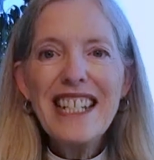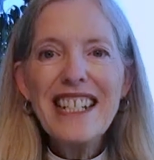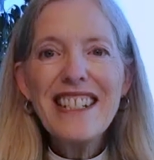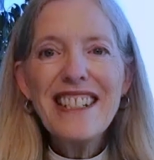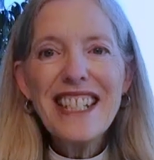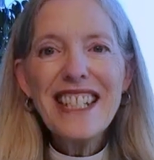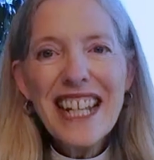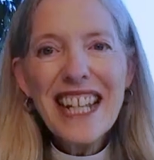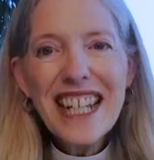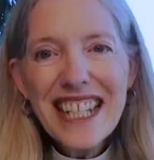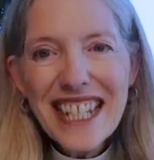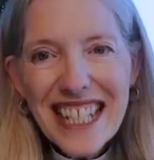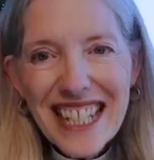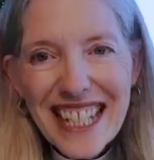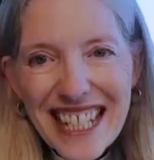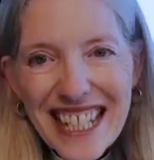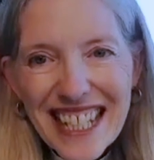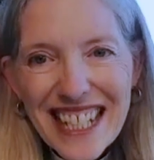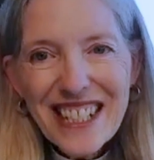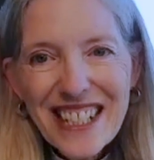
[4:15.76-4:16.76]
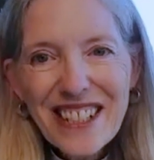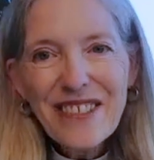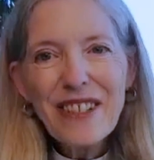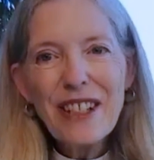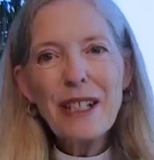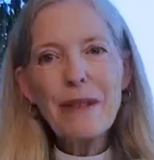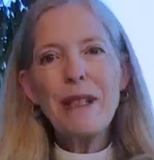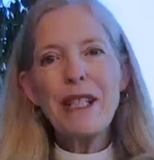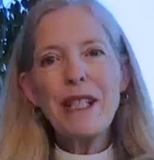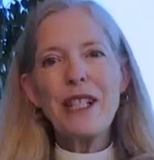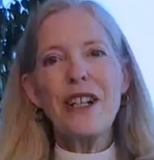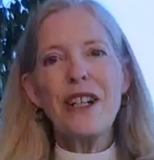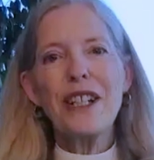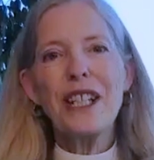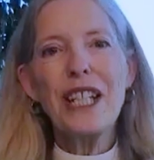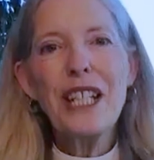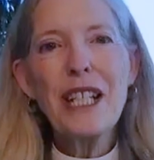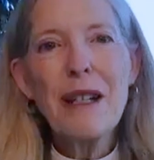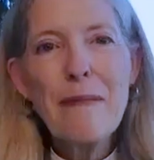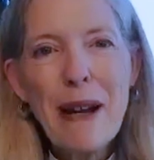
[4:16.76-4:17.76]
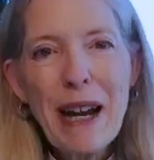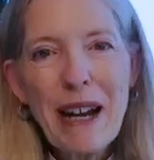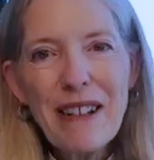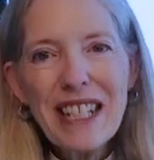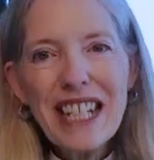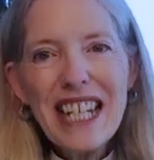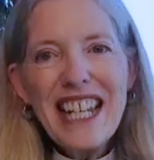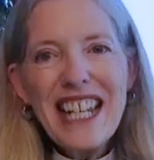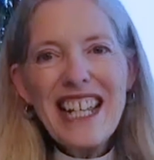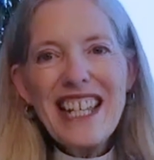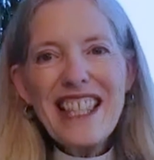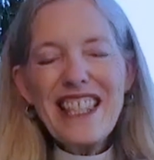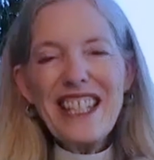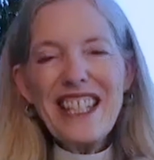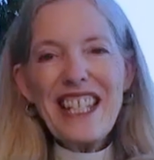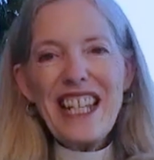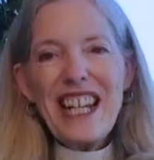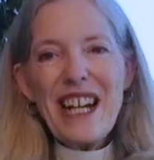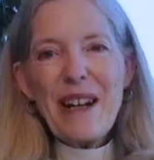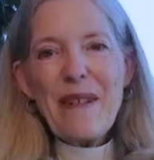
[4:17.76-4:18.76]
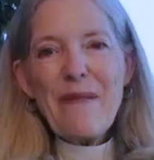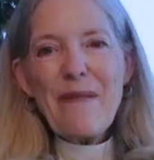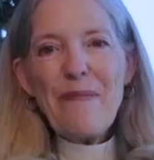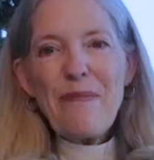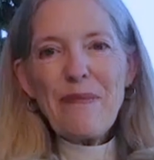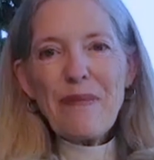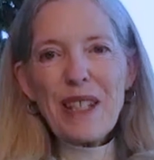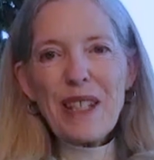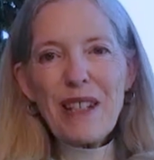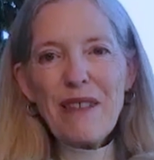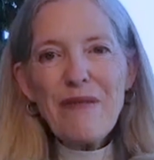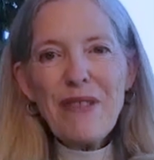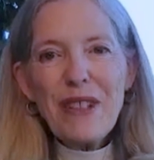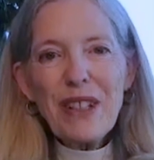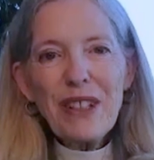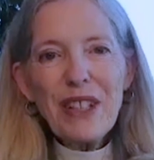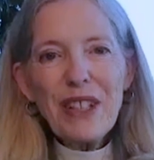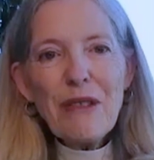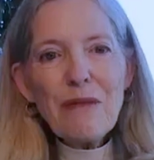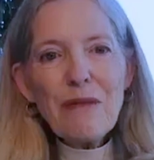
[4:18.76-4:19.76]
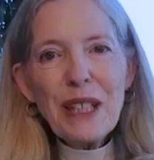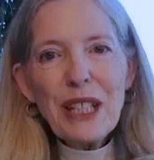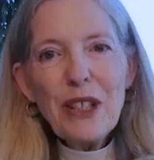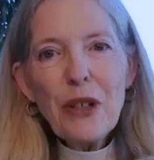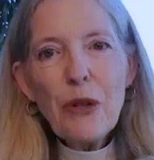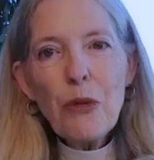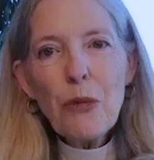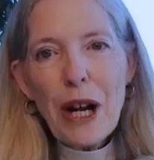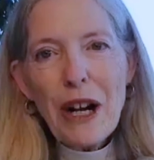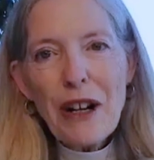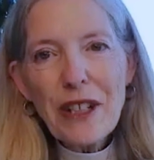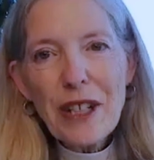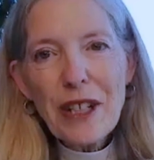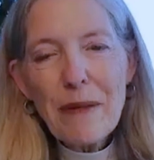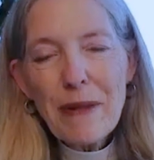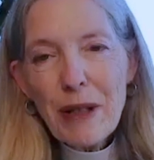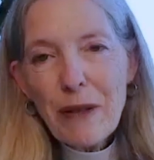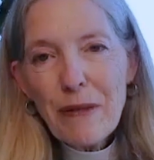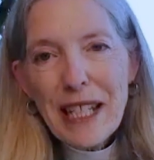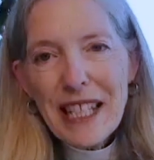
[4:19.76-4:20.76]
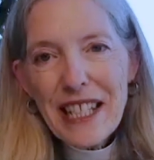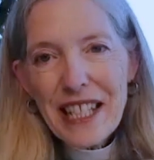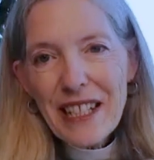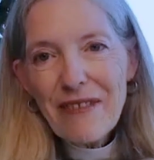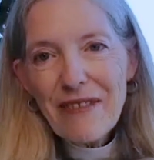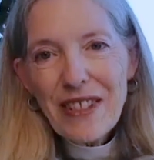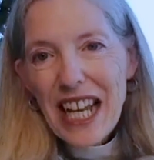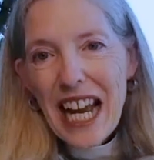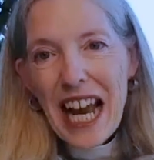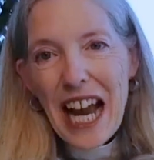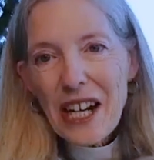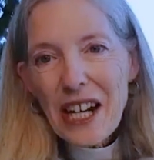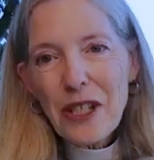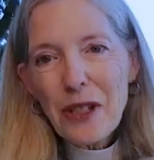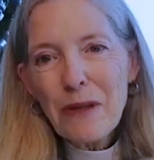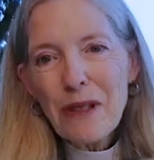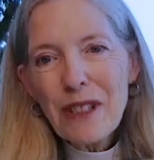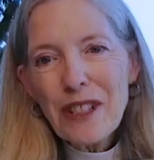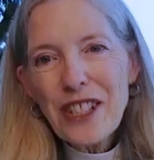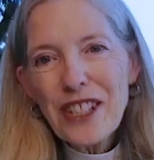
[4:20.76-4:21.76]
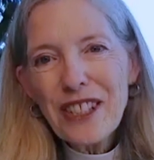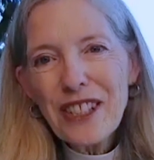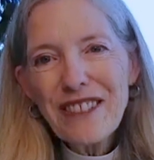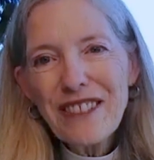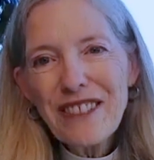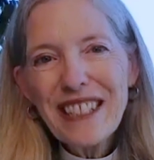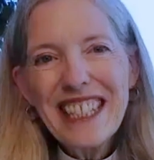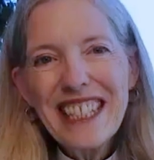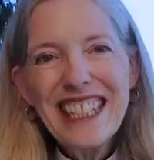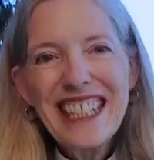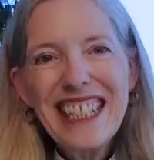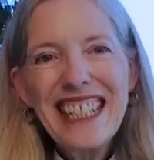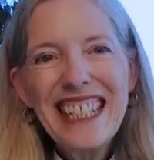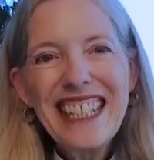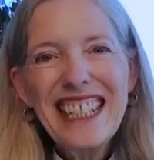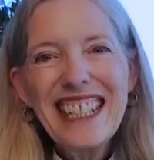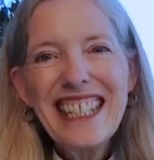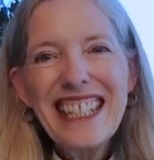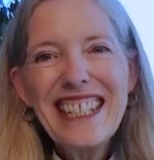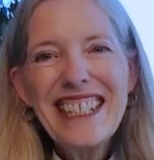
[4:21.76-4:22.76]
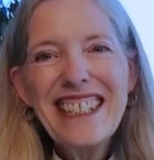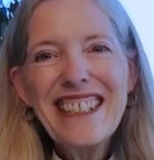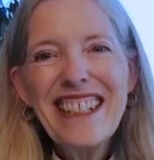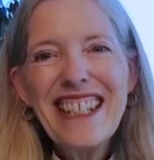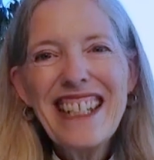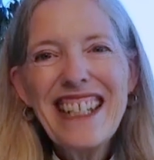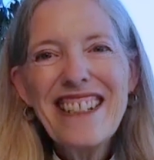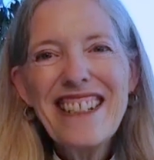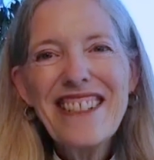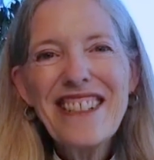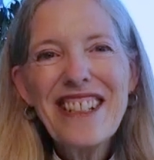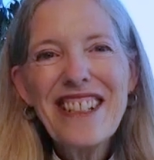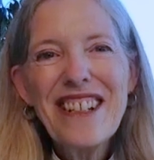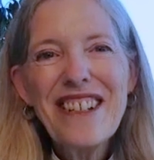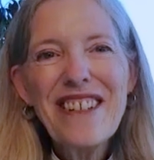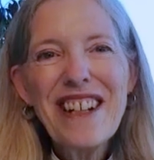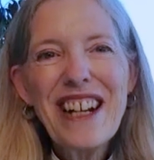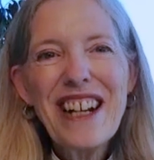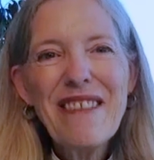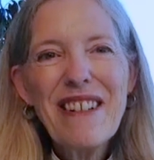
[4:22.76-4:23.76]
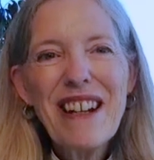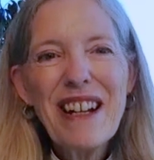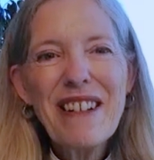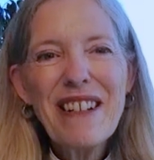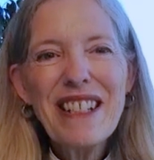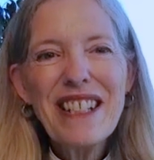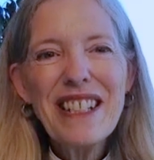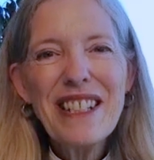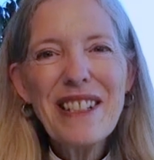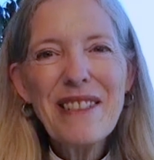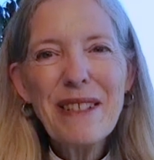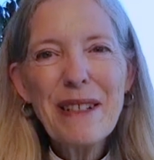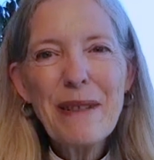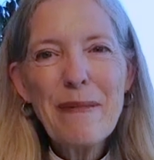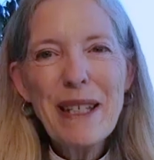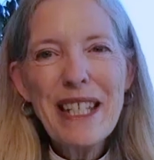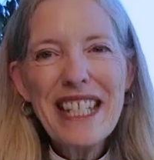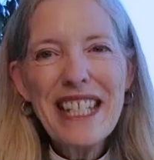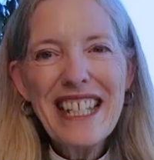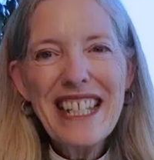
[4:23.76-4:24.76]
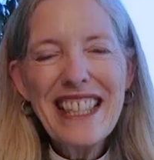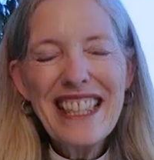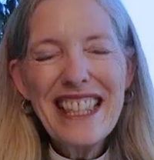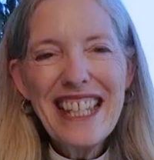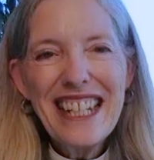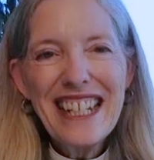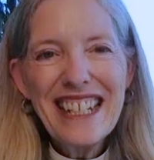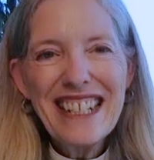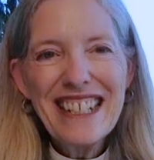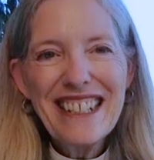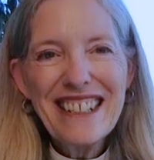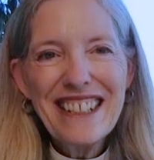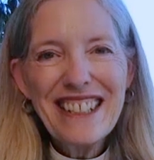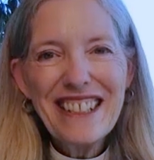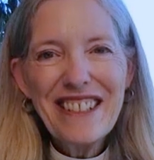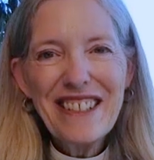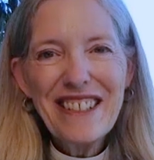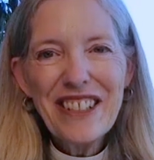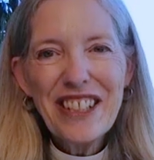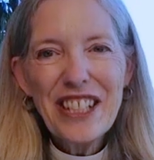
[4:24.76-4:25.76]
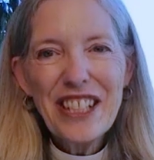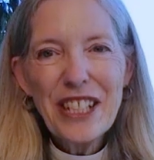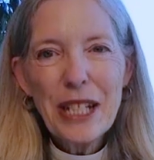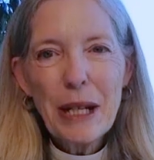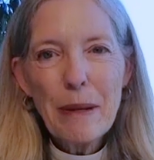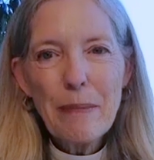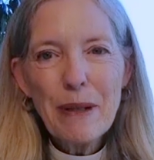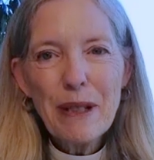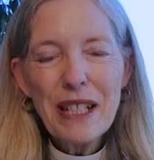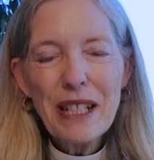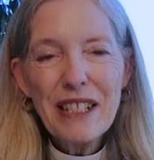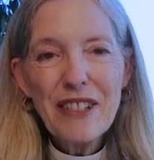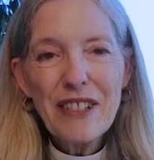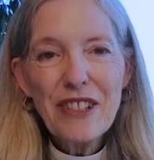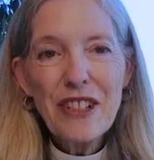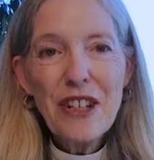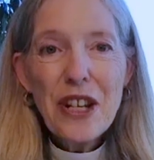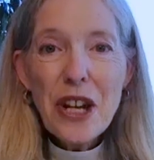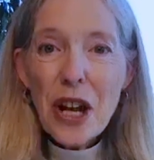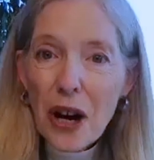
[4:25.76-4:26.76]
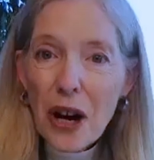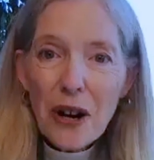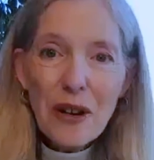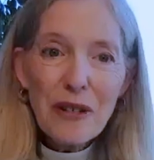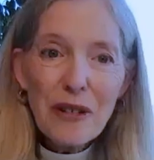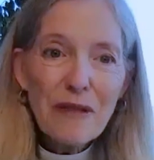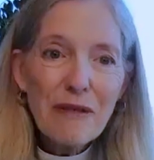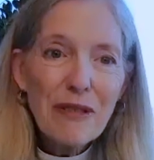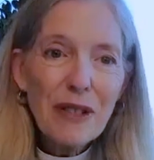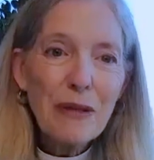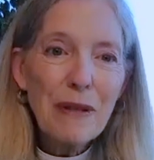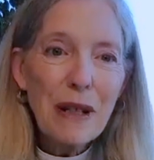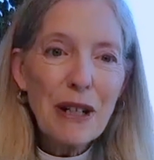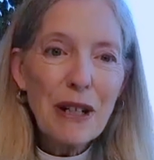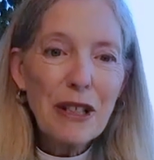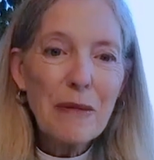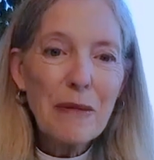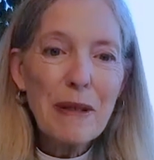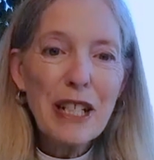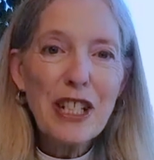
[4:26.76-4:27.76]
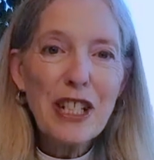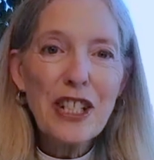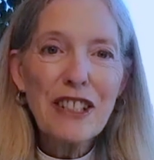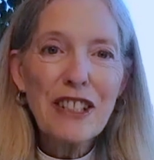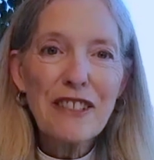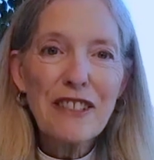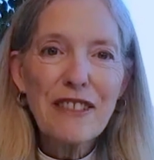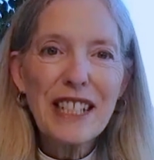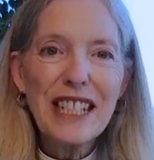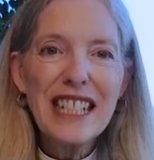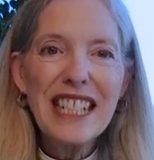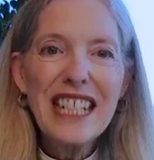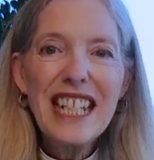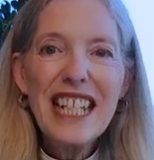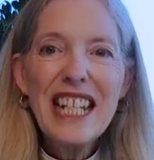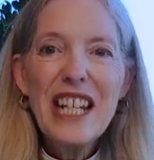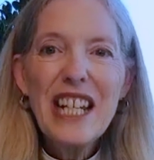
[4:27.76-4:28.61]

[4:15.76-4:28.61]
Sandy is going to be talking about the um, very real welcome that we give to actual children. Uh, and so I, I just want to begin there. You know, Good Shepherd is known for welcoming children.